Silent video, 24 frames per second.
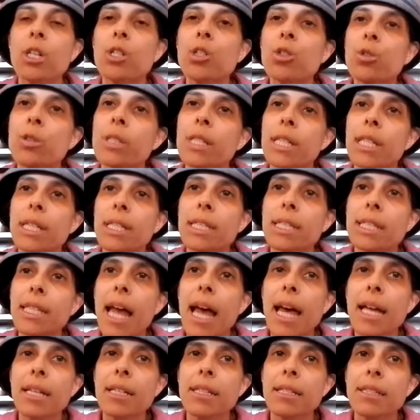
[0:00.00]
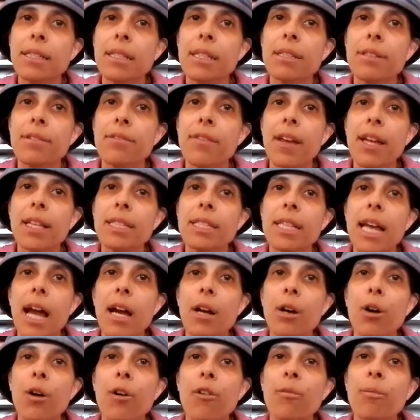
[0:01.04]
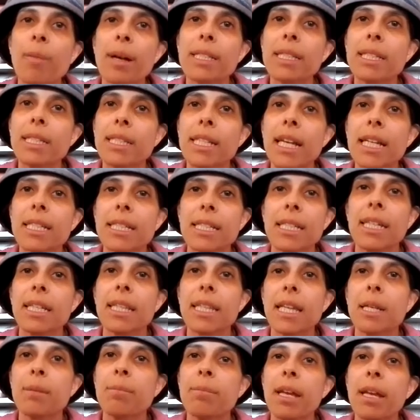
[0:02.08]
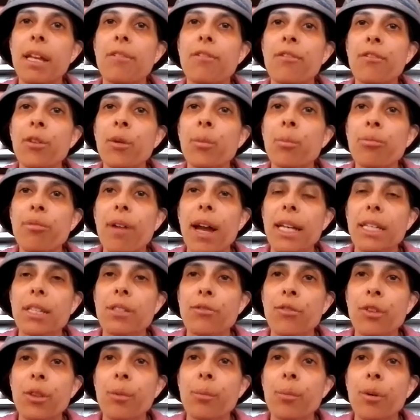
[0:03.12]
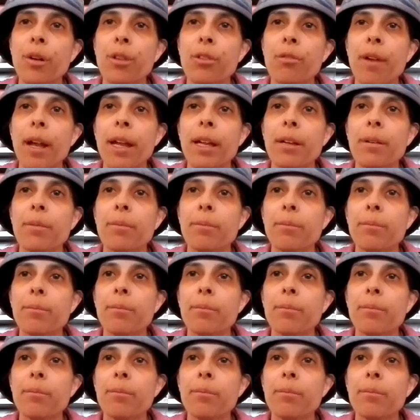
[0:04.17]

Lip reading: choosing instead to defend Yaakov by suggesting that he paid full price for the birthright.